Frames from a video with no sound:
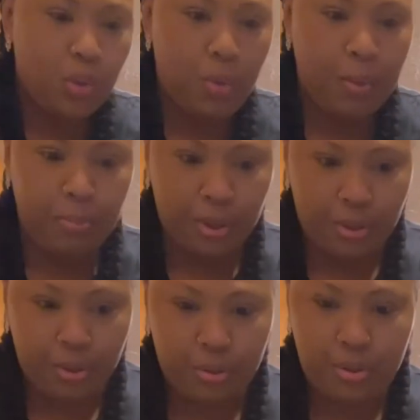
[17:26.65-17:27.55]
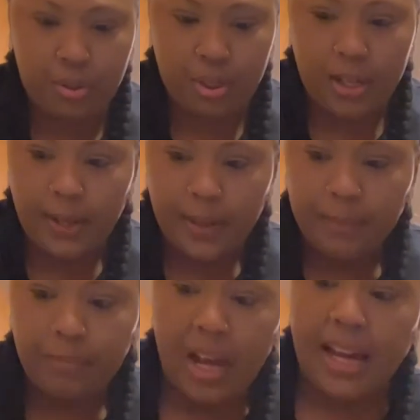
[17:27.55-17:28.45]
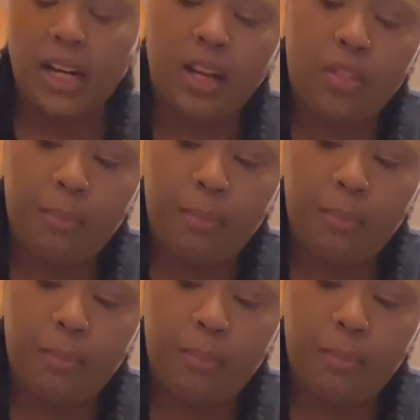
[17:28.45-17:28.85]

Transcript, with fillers: One blues. I got another